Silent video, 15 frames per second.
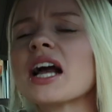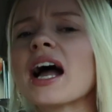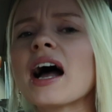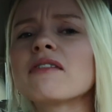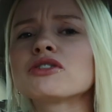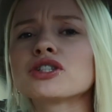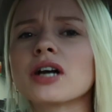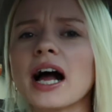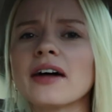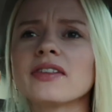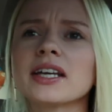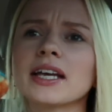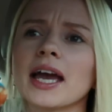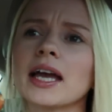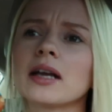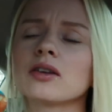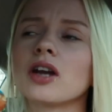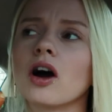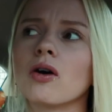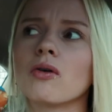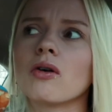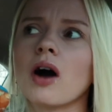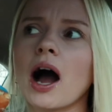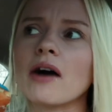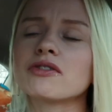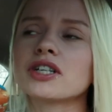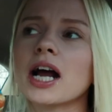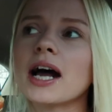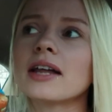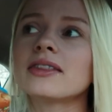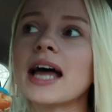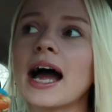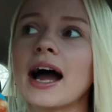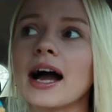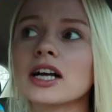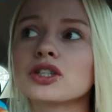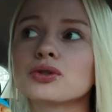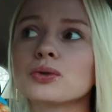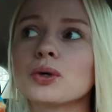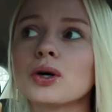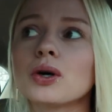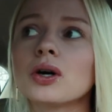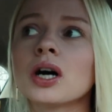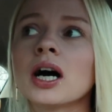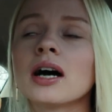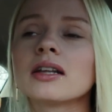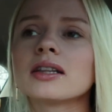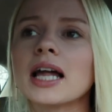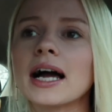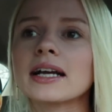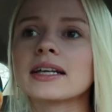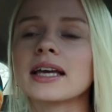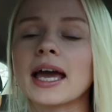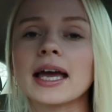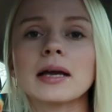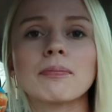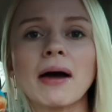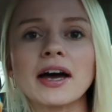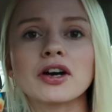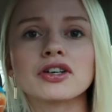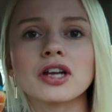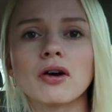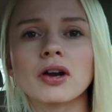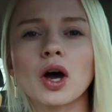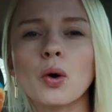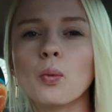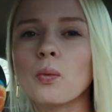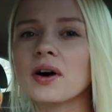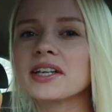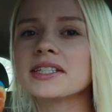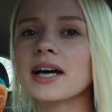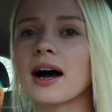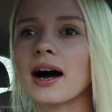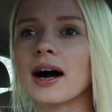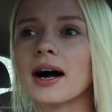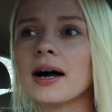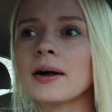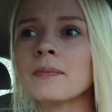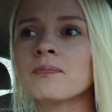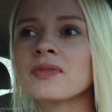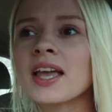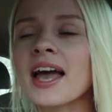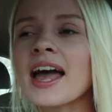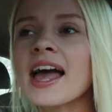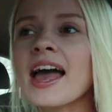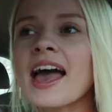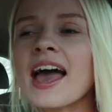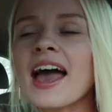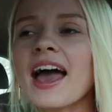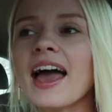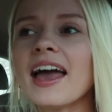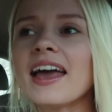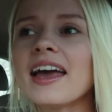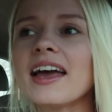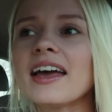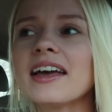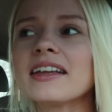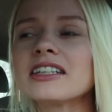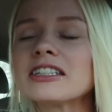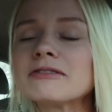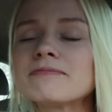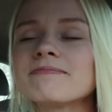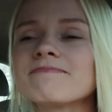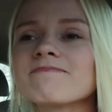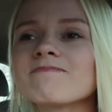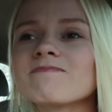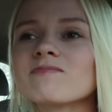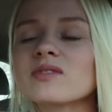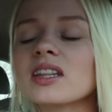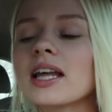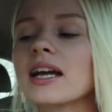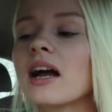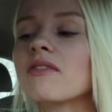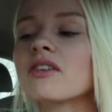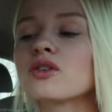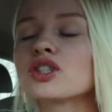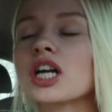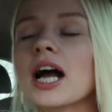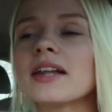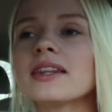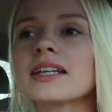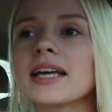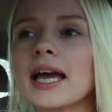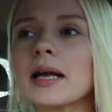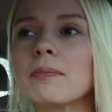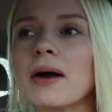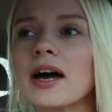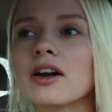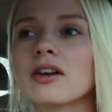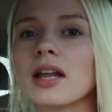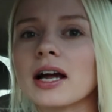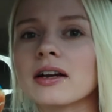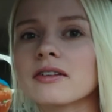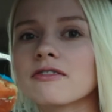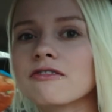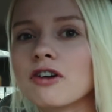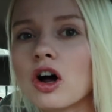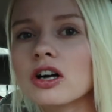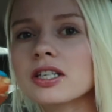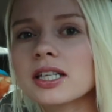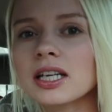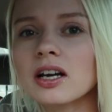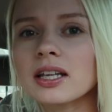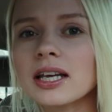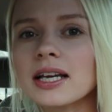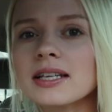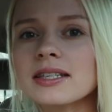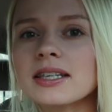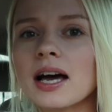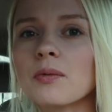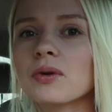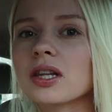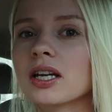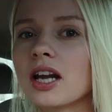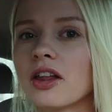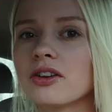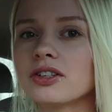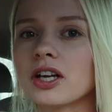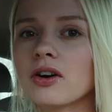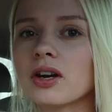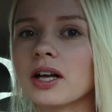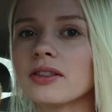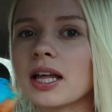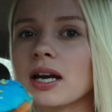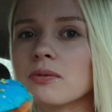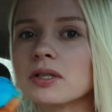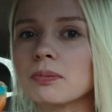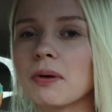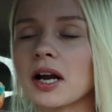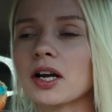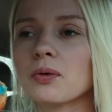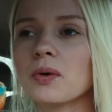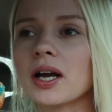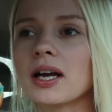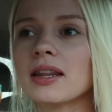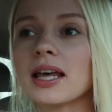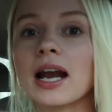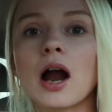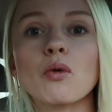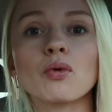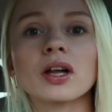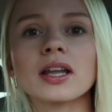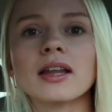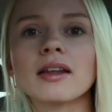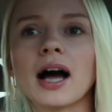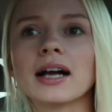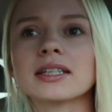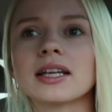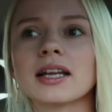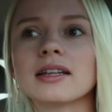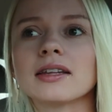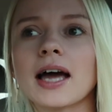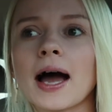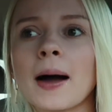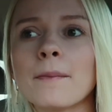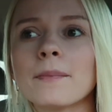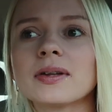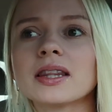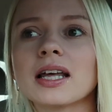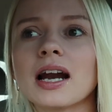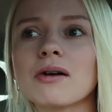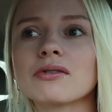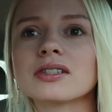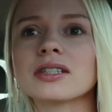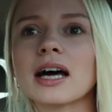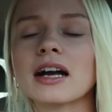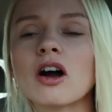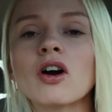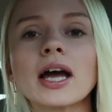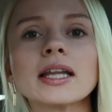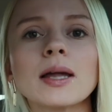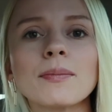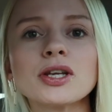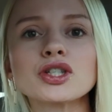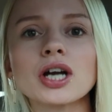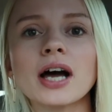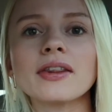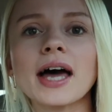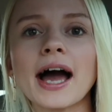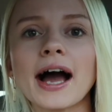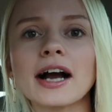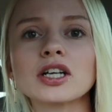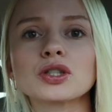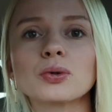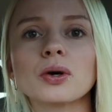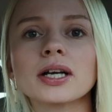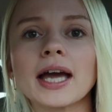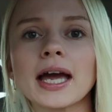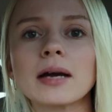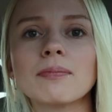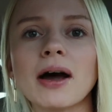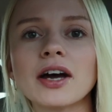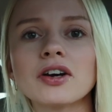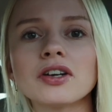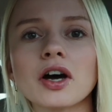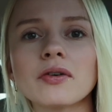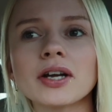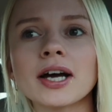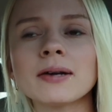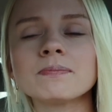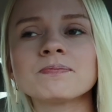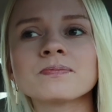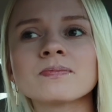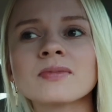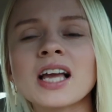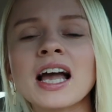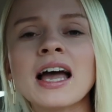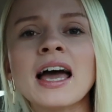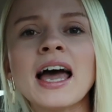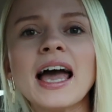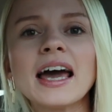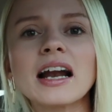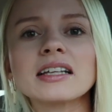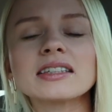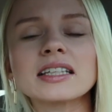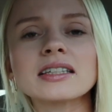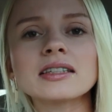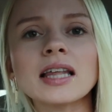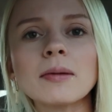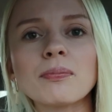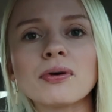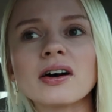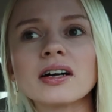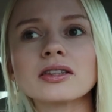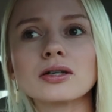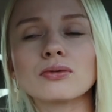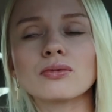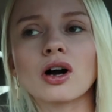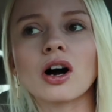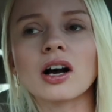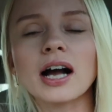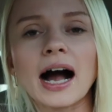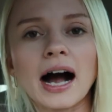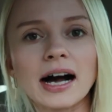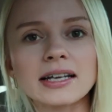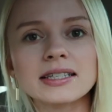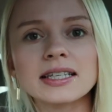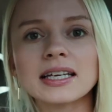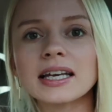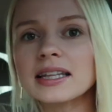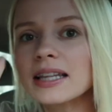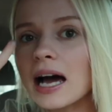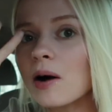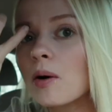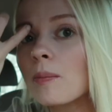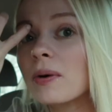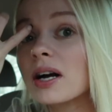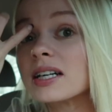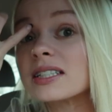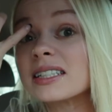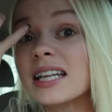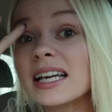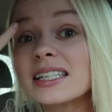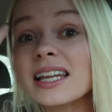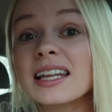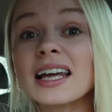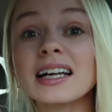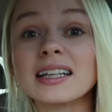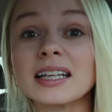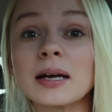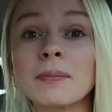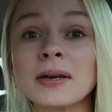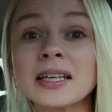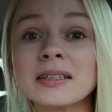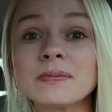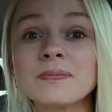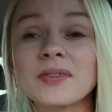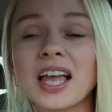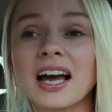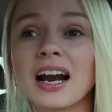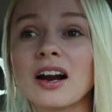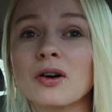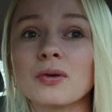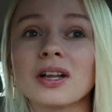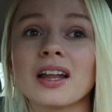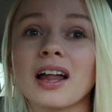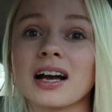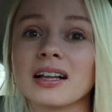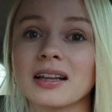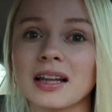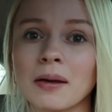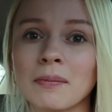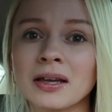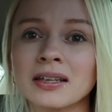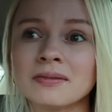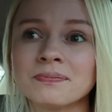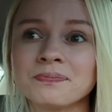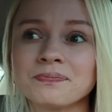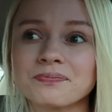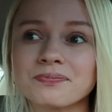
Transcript: I've tried the cake, no, I've tried the actual like cake batter donut one time and like I've tried the cake batter like frosting on the inside with another donut that it was paired with and I really liked it in that but then I was like okay let me try the actual cake batter donut and I think that they put the wrong icing in that one because it tasted like lemon and I don't really like lemon